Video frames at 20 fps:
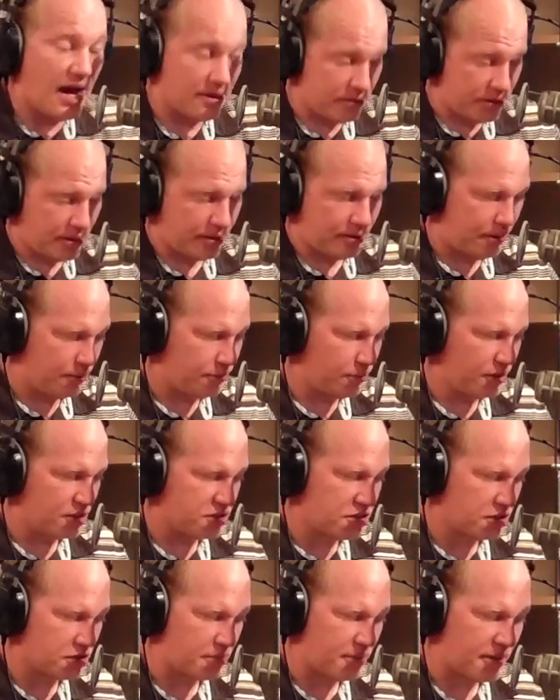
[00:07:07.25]
I, I, I want to
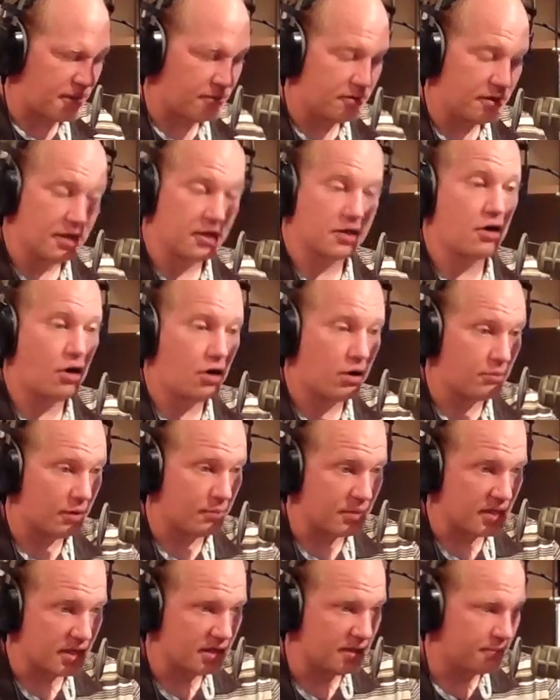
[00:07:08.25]
talk about not karma
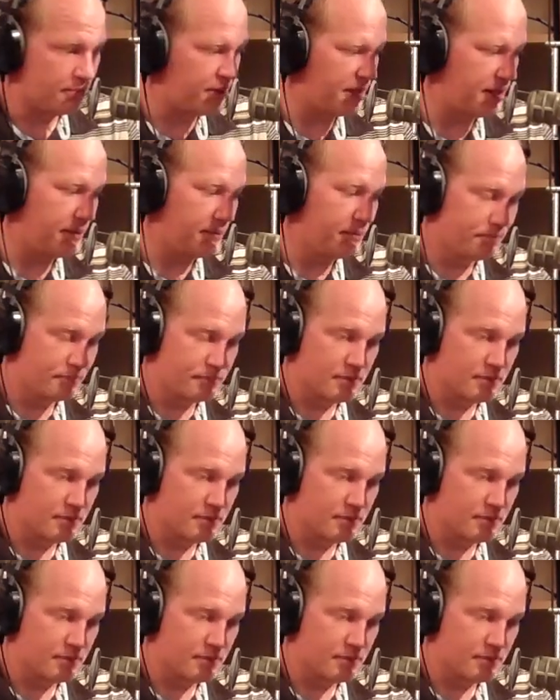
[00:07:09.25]
being a bee,